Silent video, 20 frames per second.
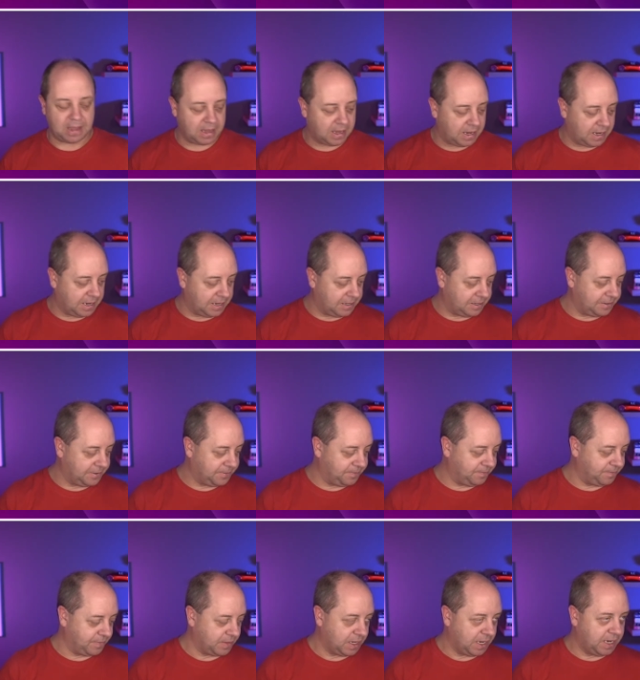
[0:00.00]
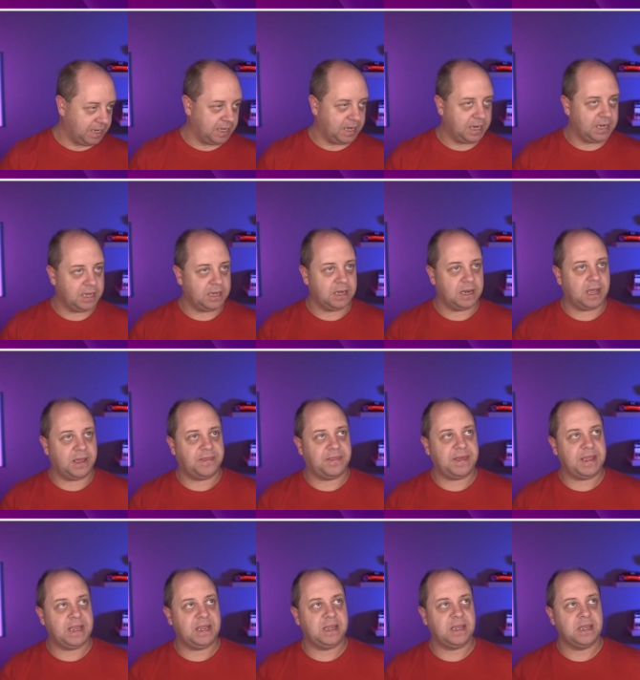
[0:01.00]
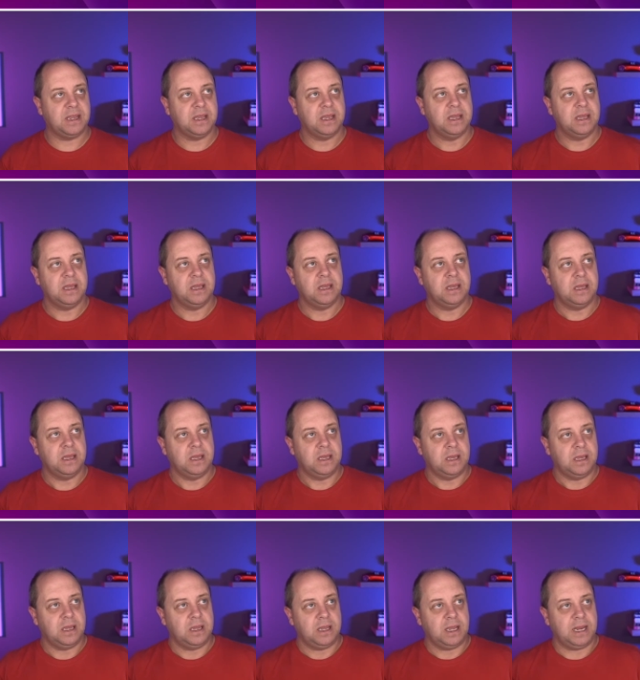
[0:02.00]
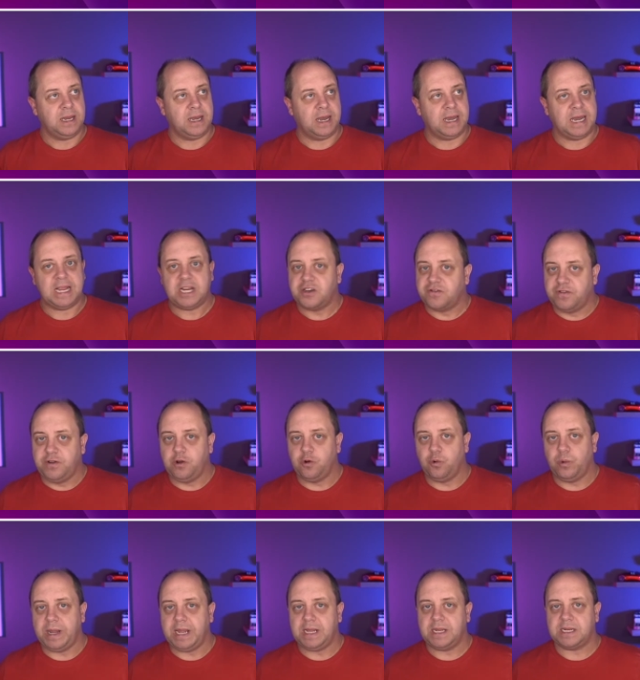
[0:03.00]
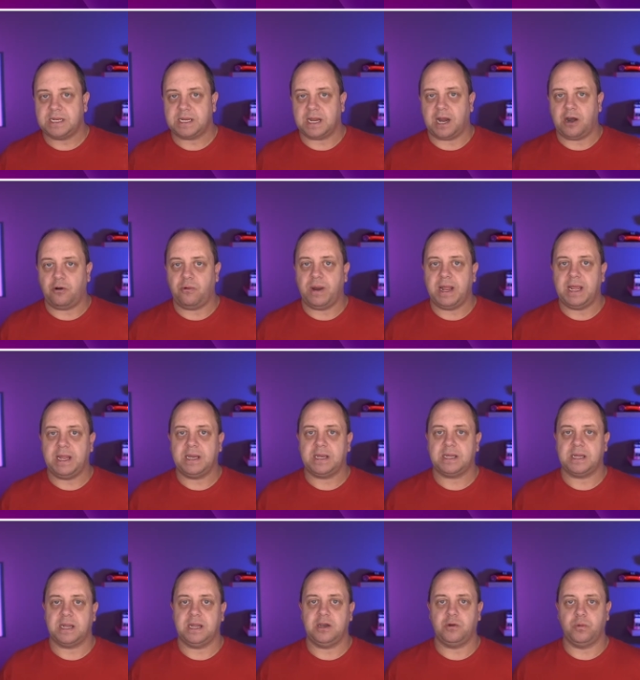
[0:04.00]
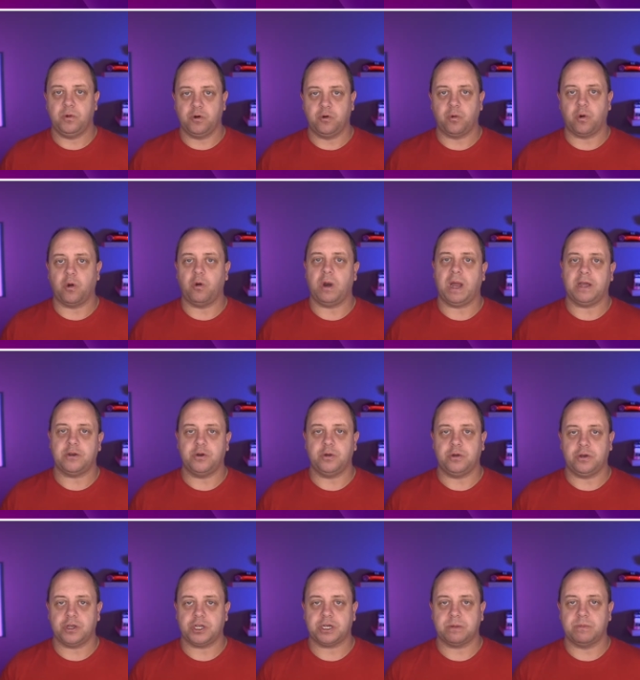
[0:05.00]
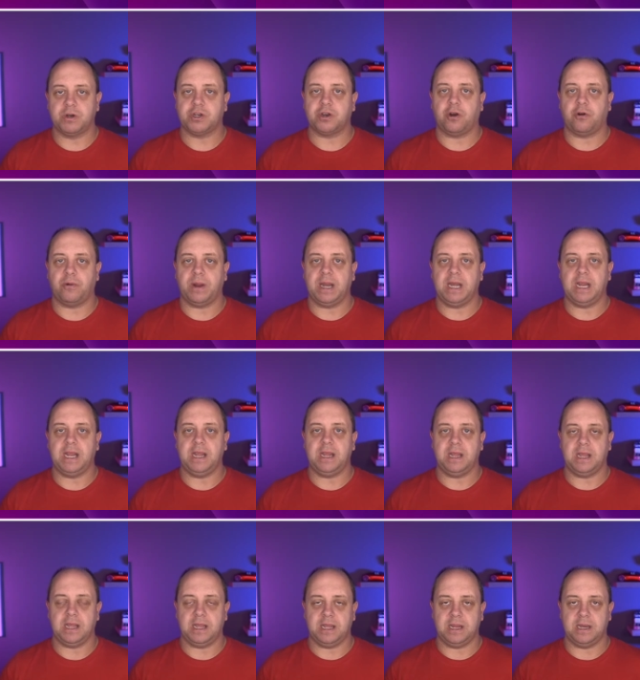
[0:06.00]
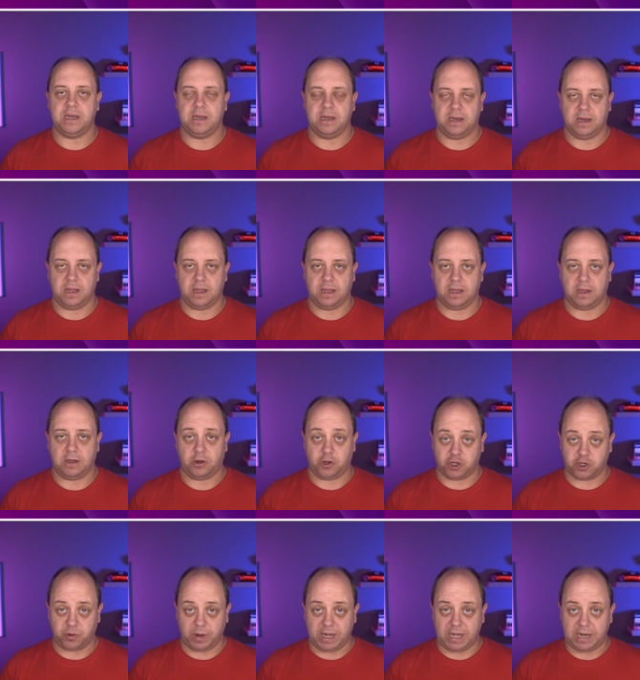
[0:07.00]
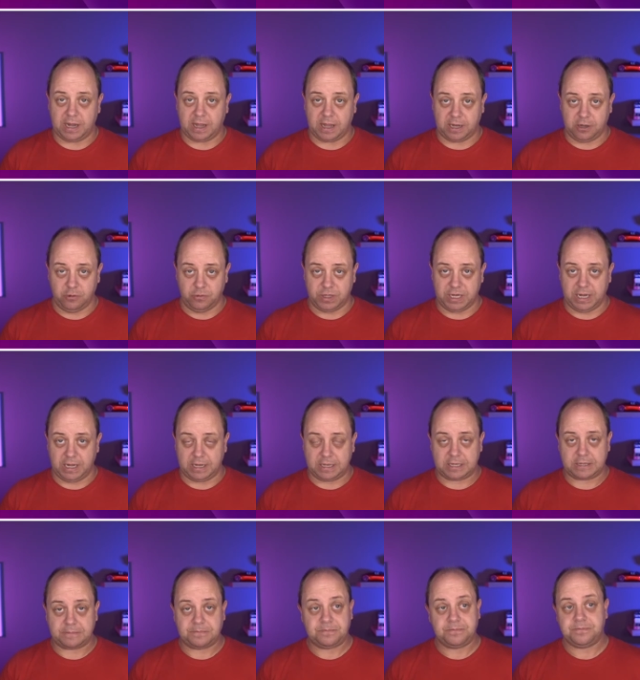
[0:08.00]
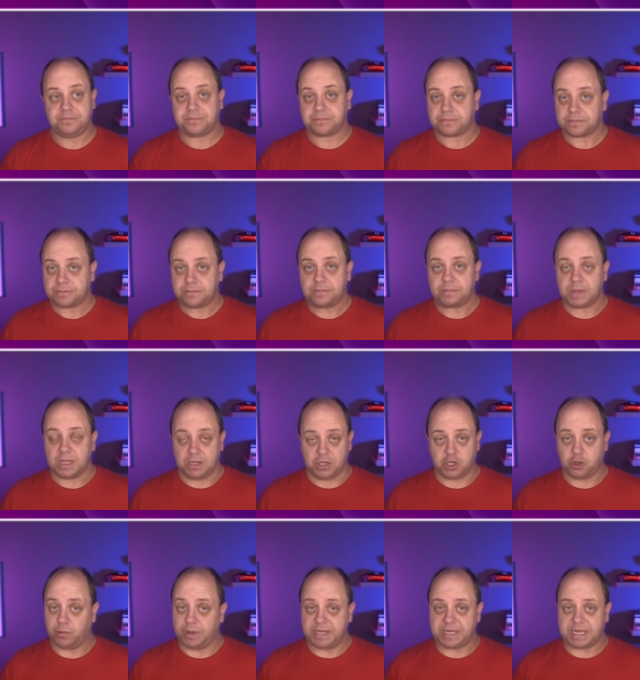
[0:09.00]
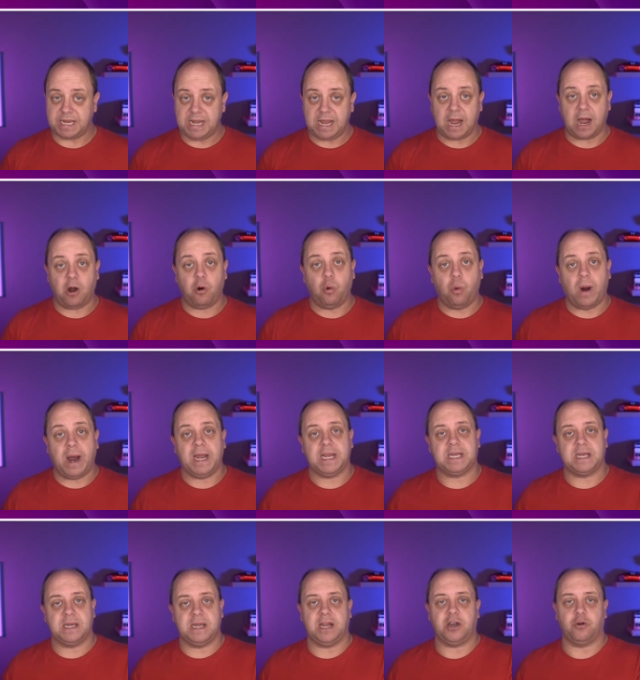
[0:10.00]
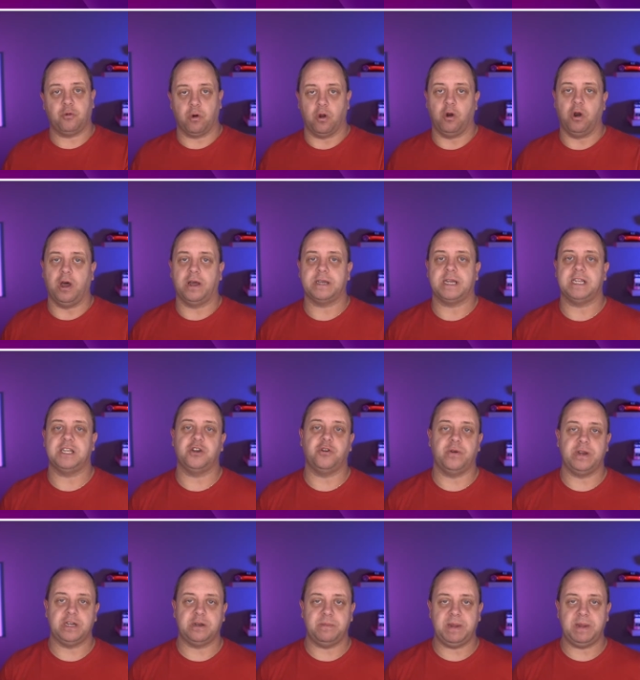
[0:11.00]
Um, in in I think in the next few weeks, I read it would roll out to customers already in uh, Australia and New Zealand. So we'll see how wide that rollout is going to